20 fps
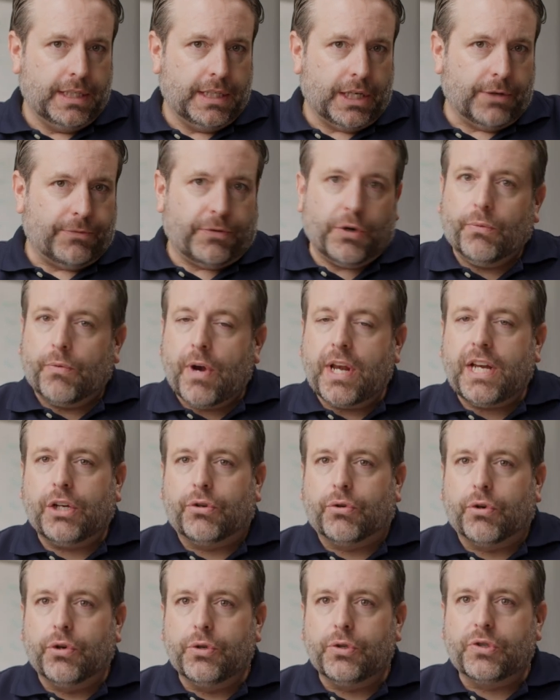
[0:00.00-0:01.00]
If you're running
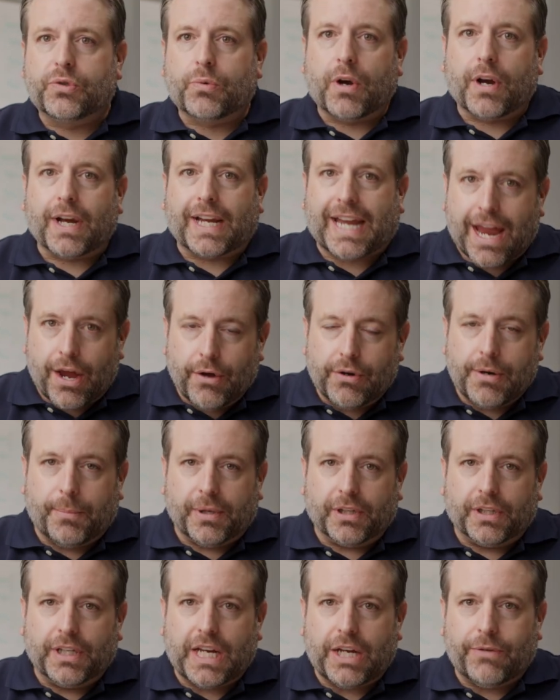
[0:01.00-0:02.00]
crews where
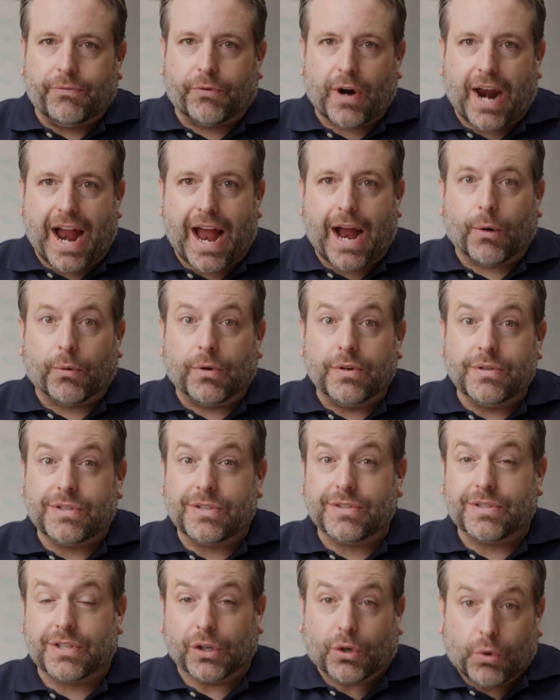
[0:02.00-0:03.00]
accountability for hours
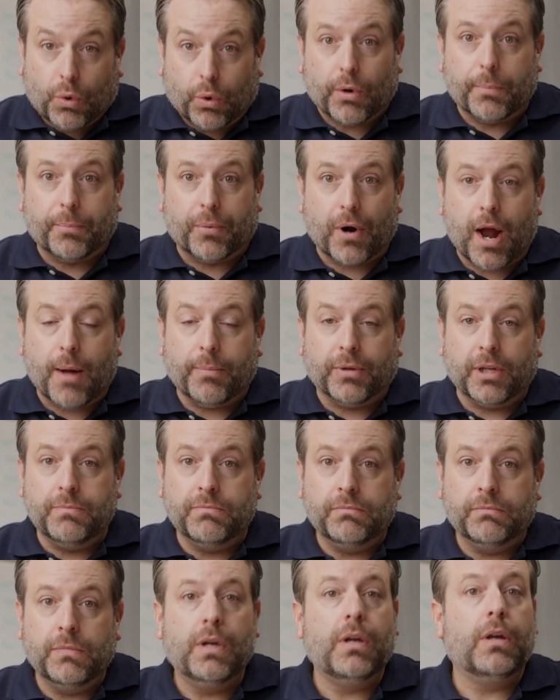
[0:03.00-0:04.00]
is the core
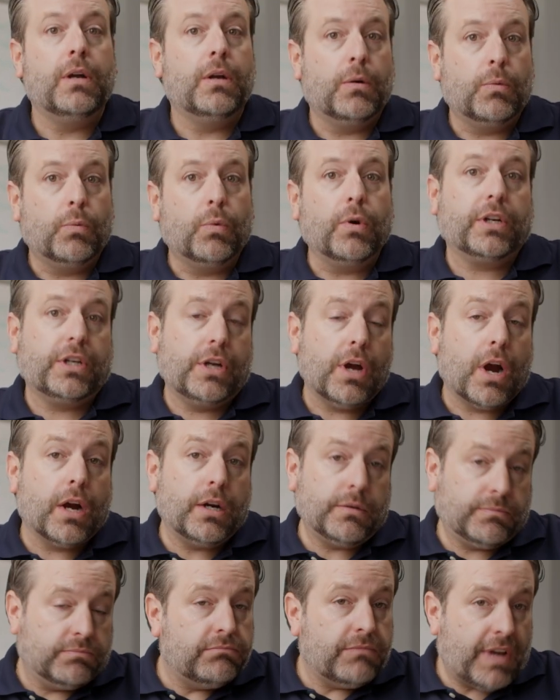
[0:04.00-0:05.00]
problem,
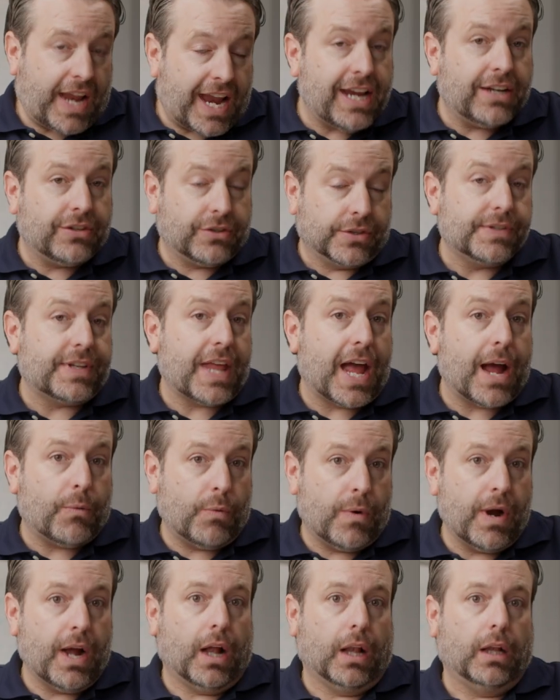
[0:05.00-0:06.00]
Workyard handles that
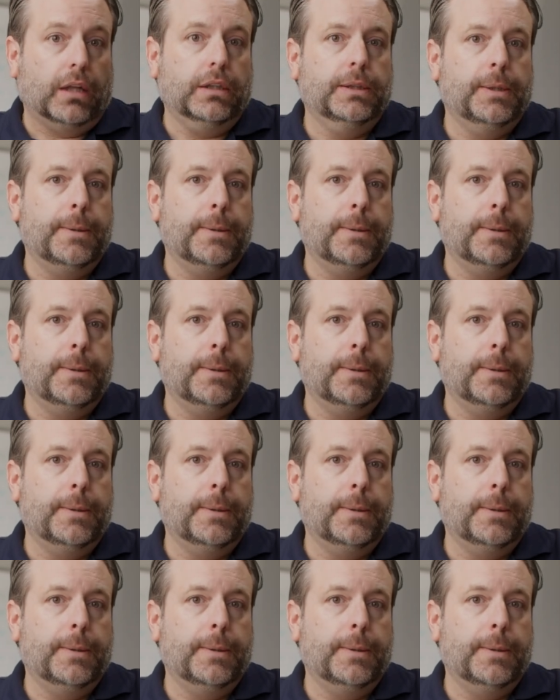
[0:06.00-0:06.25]
well.